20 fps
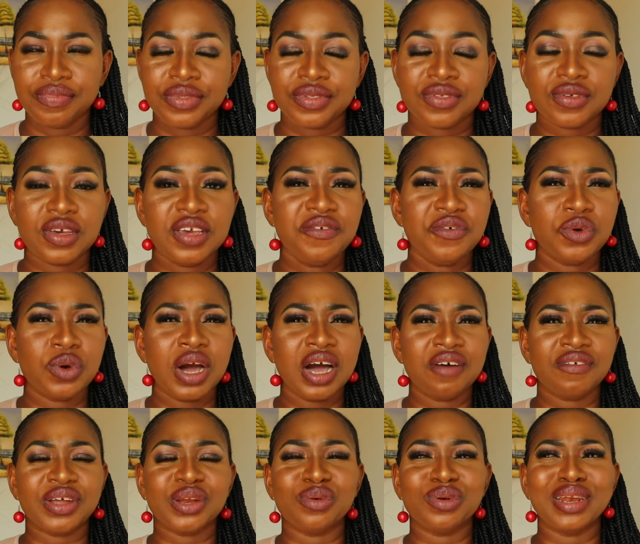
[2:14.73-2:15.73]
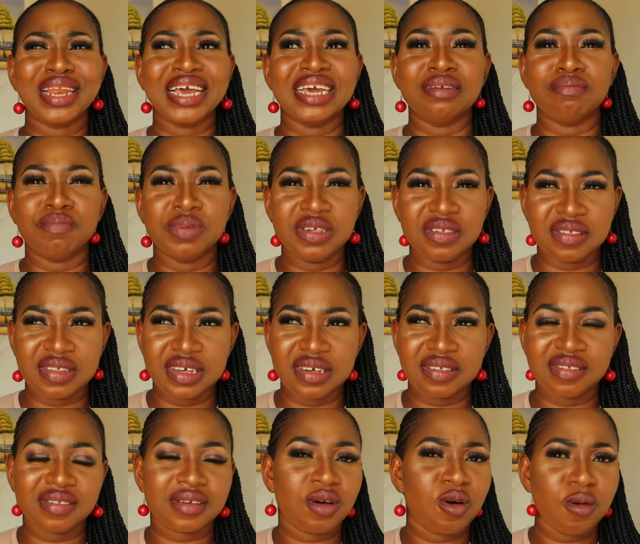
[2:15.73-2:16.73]
So if you have an online
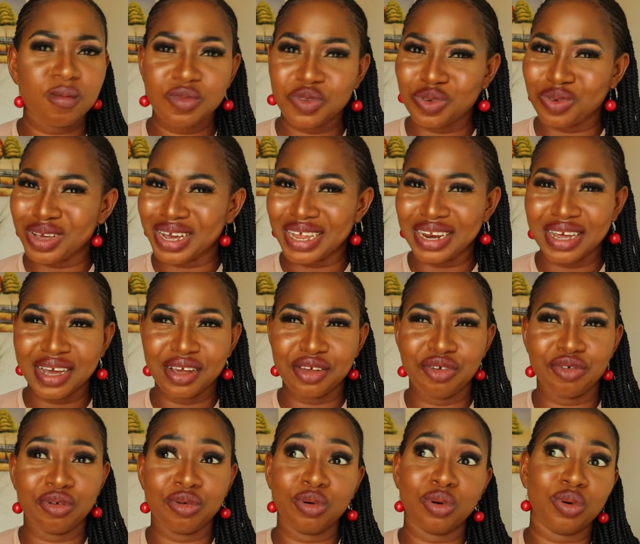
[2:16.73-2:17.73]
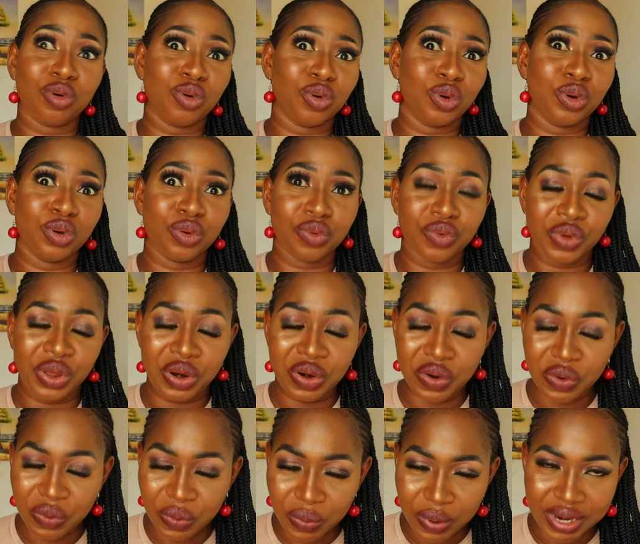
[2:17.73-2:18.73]
business, come to Ghana, you're not going to
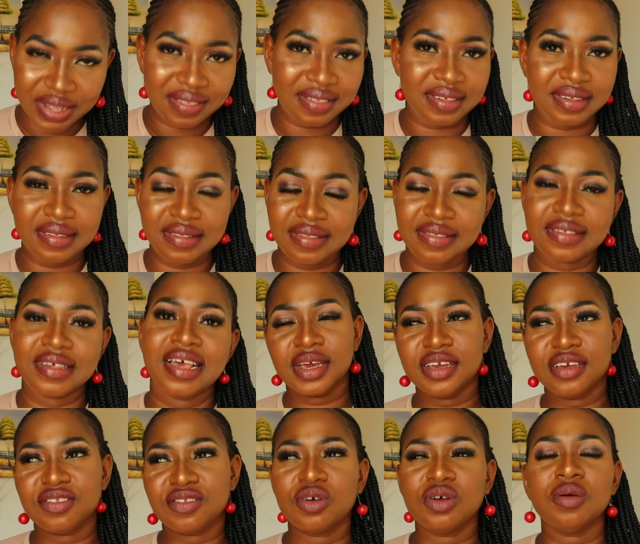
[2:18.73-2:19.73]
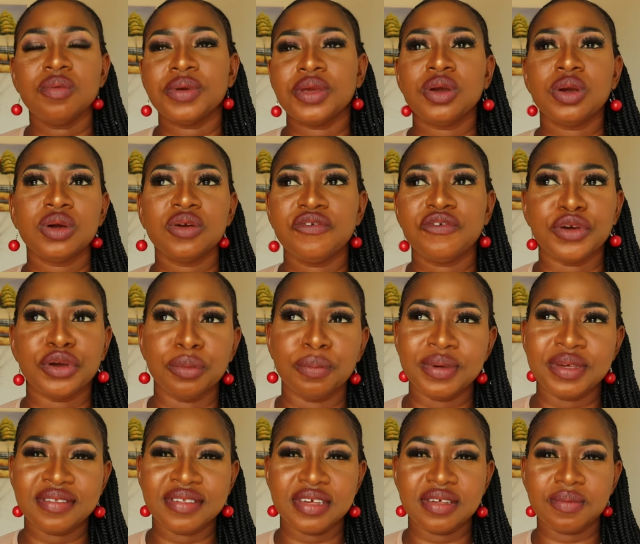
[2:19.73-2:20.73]
regret it. It's going to be good for your
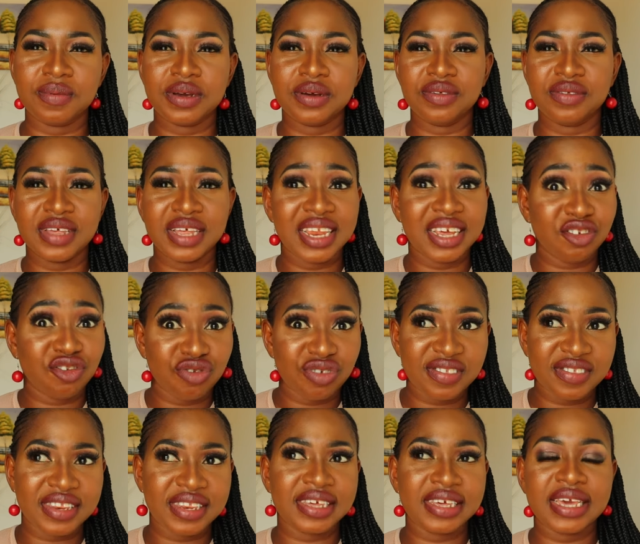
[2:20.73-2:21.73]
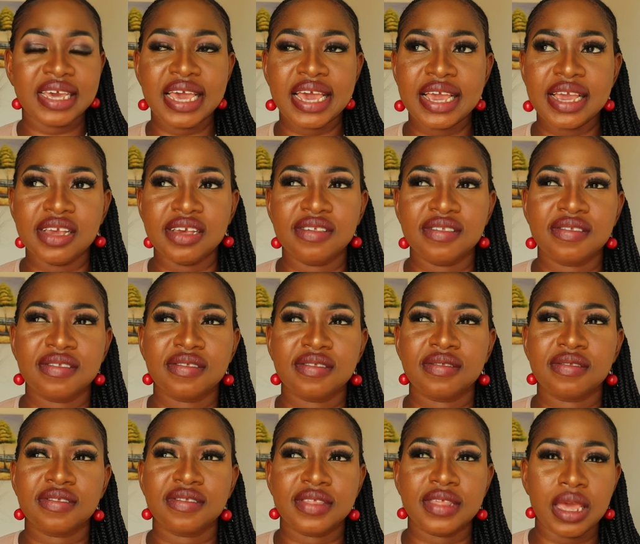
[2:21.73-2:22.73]
business because the electricity here is
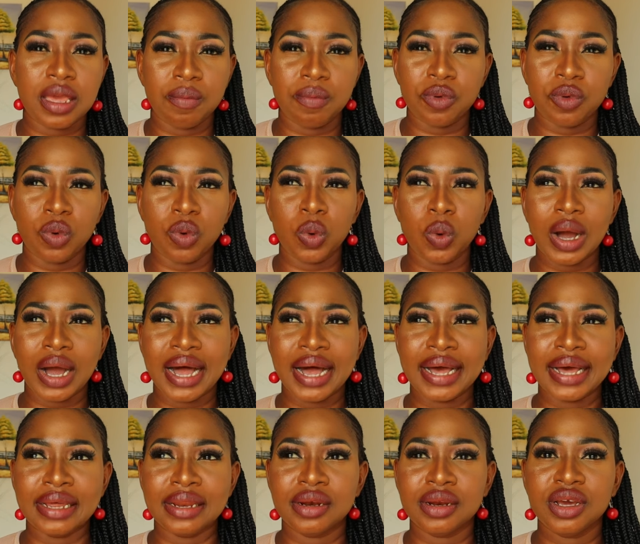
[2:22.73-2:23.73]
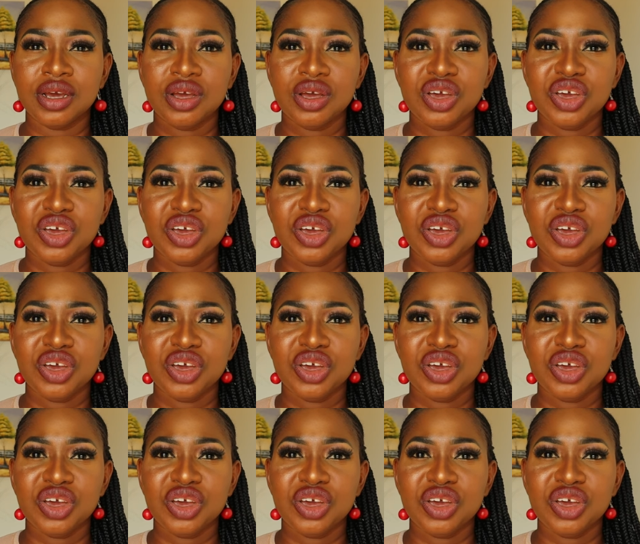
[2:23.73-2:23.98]
stable and